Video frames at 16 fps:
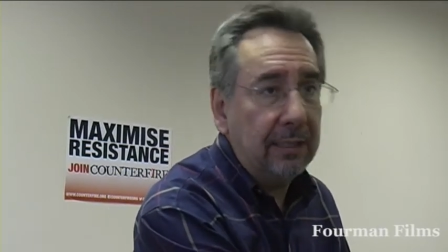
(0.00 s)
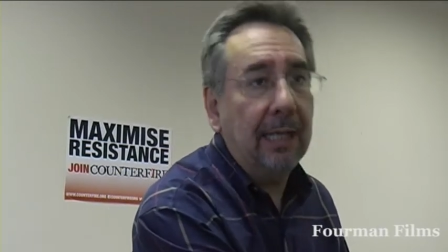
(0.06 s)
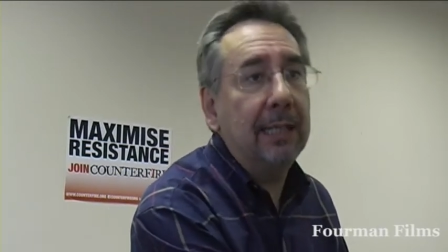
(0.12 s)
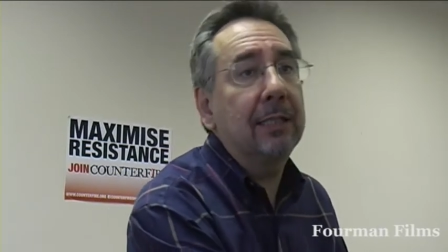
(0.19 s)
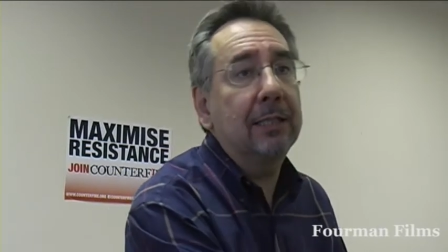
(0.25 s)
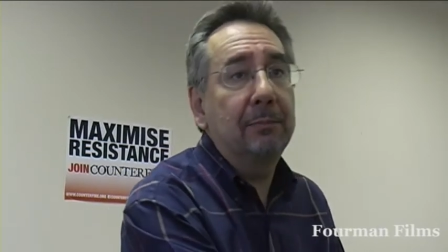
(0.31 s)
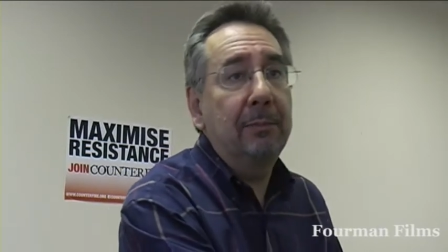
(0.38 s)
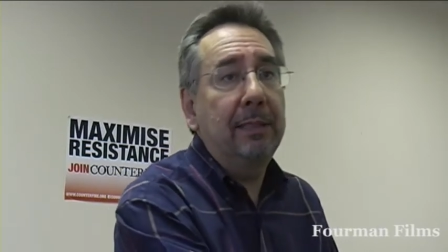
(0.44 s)
That
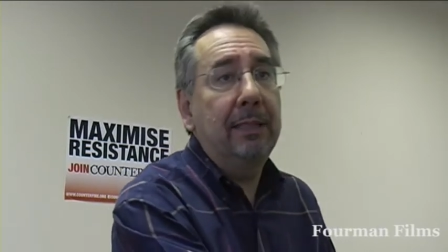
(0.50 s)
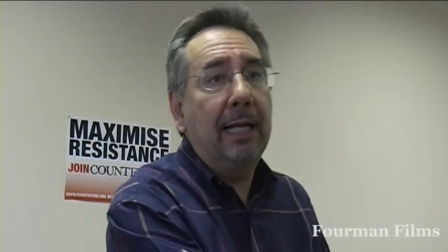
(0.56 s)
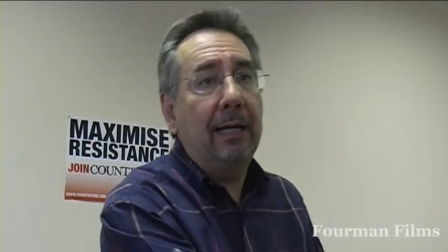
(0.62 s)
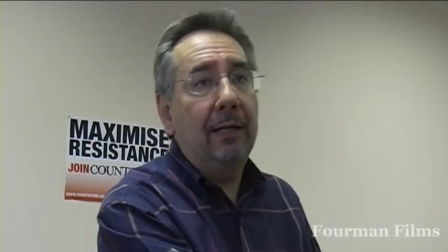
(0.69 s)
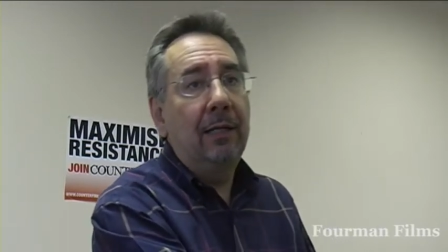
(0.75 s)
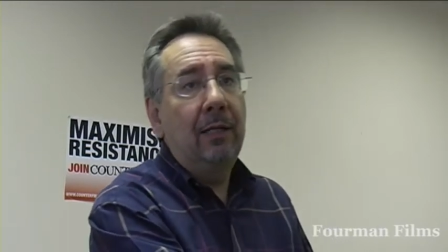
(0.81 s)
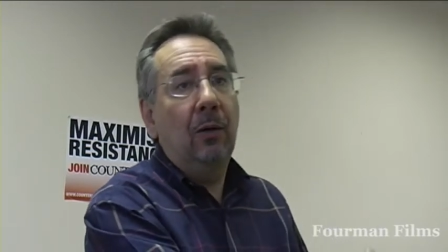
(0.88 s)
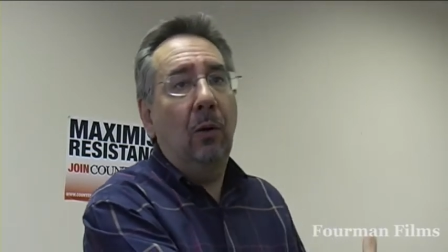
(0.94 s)
doesn't mean
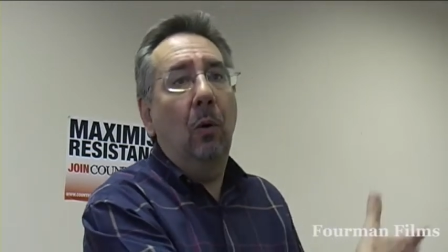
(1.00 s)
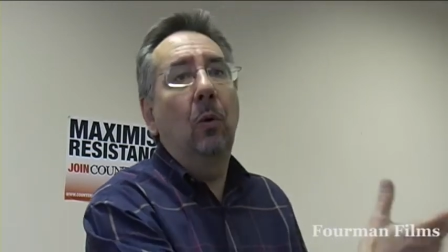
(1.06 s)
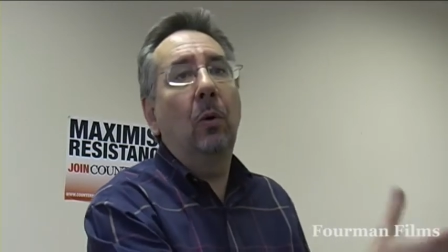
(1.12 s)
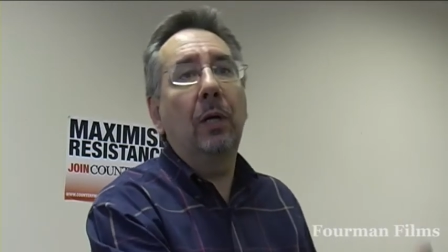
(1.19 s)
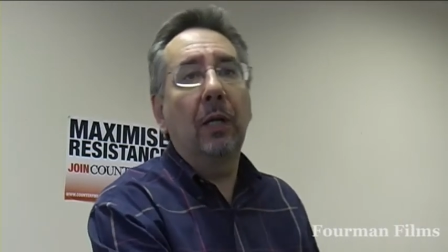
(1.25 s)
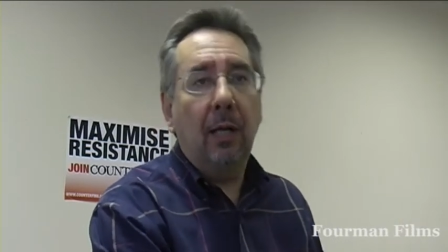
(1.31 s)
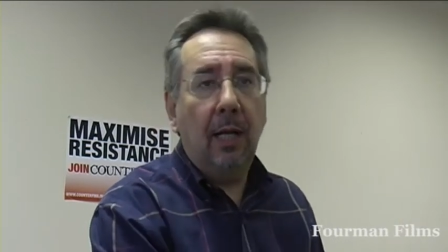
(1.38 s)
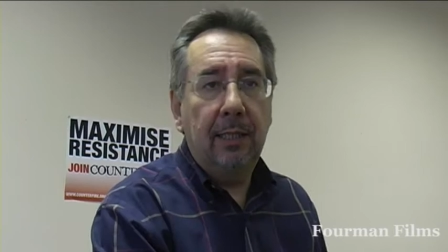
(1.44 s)
they're
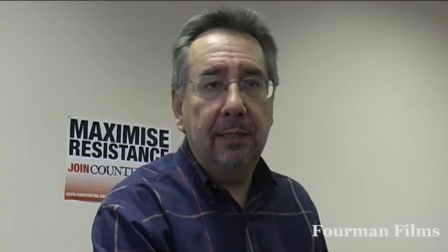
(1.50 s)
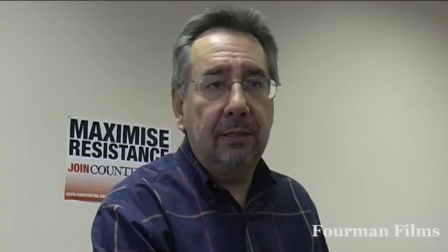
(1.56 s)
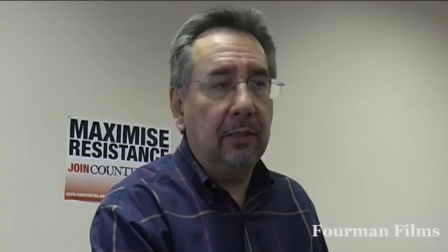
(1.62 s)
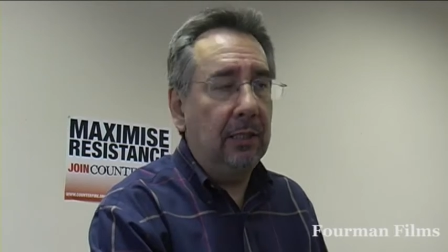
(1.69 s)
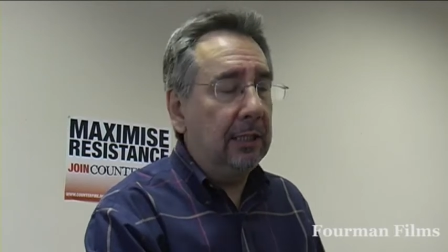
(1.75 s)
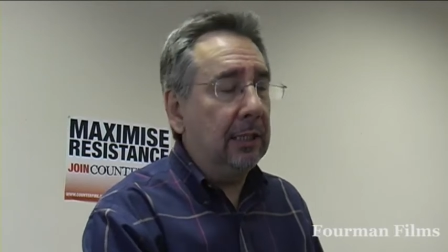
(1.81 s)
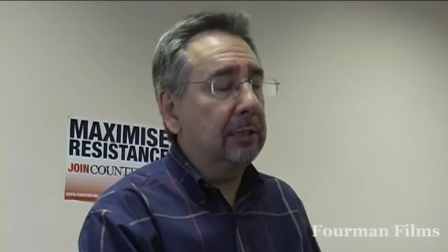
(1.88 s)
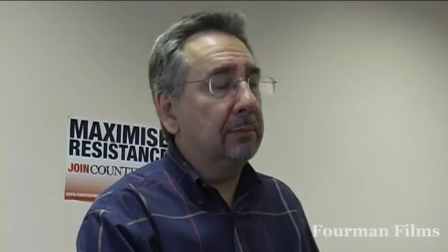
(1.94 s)
organised,
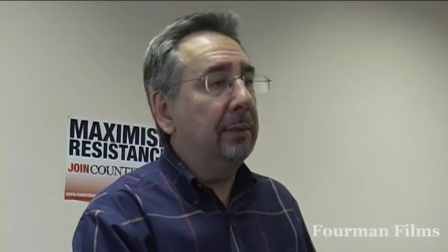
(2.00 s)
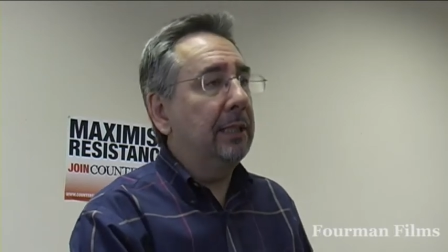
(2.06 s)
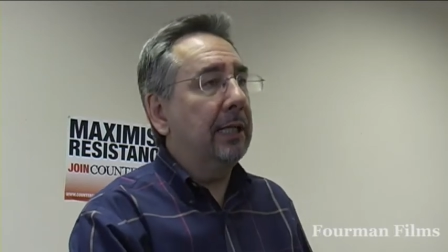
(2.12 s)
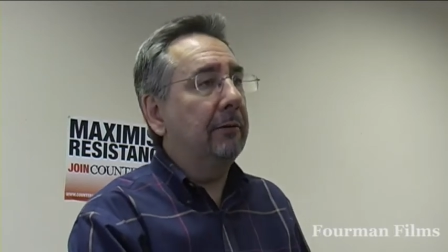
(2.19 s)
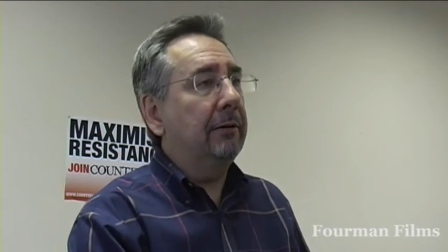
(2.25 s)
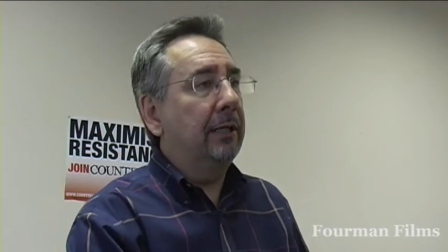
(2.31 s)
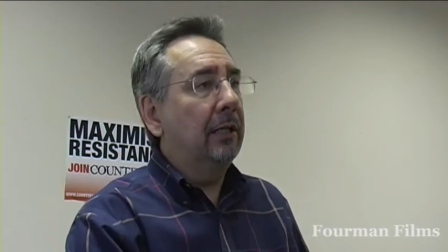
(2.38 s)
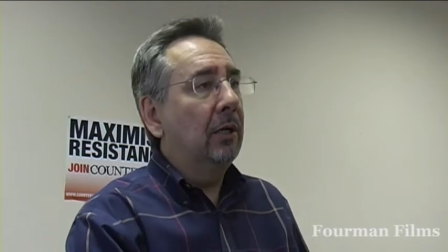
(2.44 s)
certainly doesn't mean
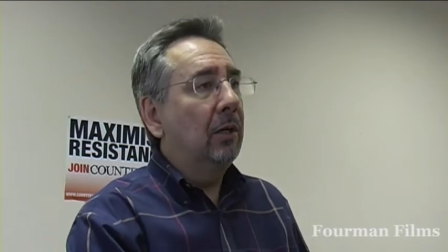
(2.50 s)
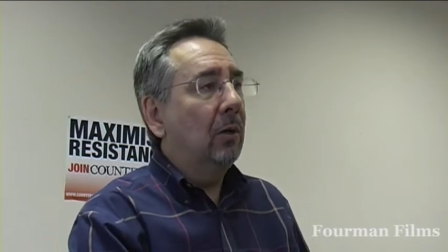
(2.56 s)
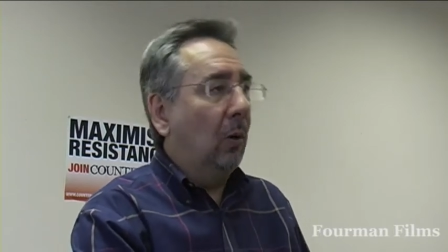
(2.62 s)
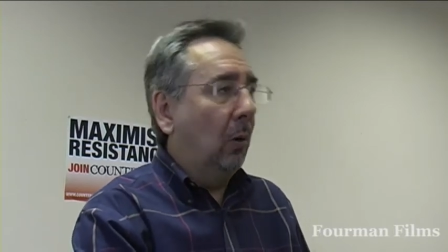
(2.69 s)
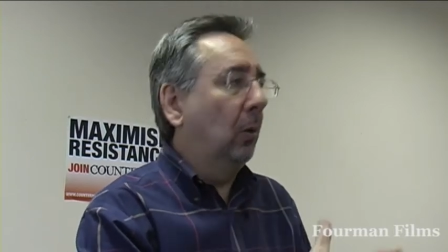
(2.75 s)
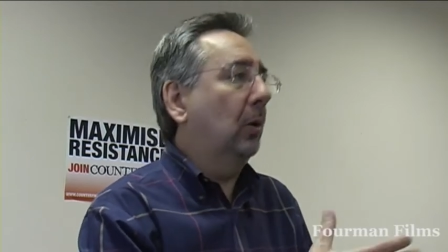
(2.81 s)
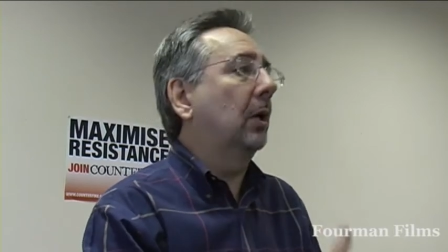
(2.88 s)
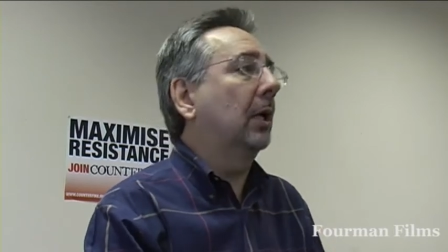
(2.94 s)
they're in
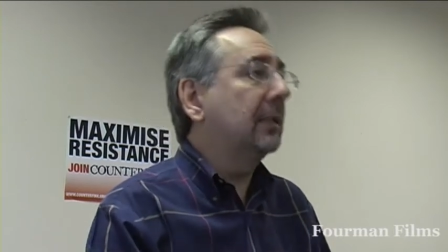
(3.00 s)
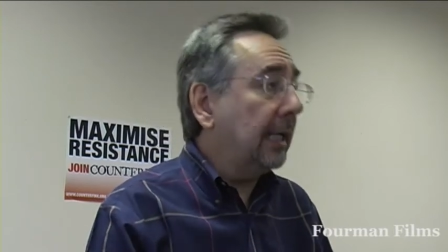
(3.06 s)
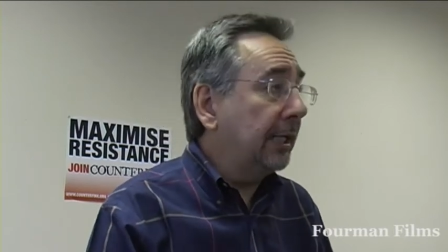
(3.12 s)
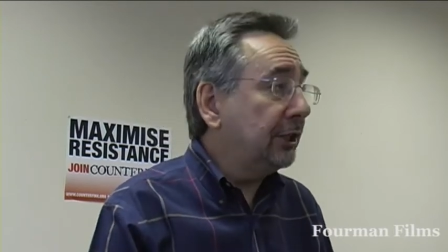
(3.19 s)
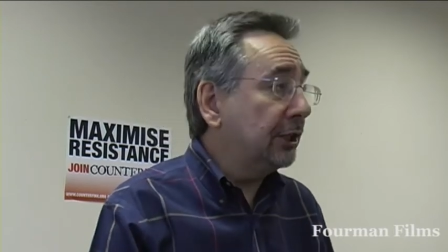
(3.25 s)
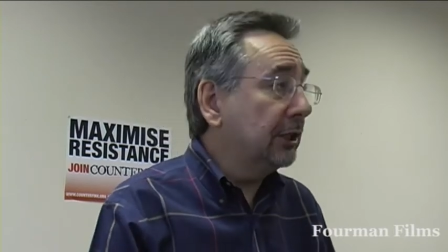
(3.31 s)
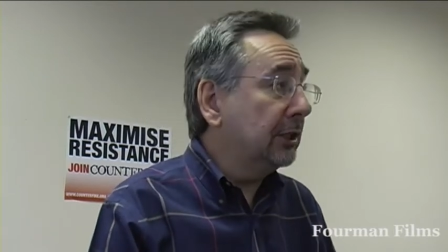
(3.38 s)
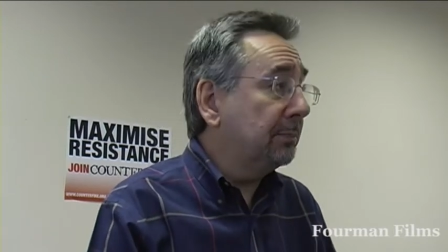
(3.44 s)

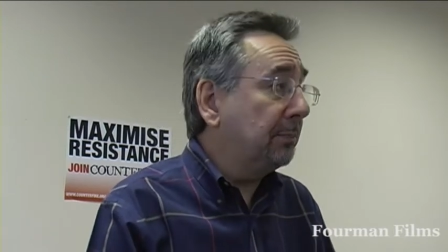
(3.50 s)
organisations,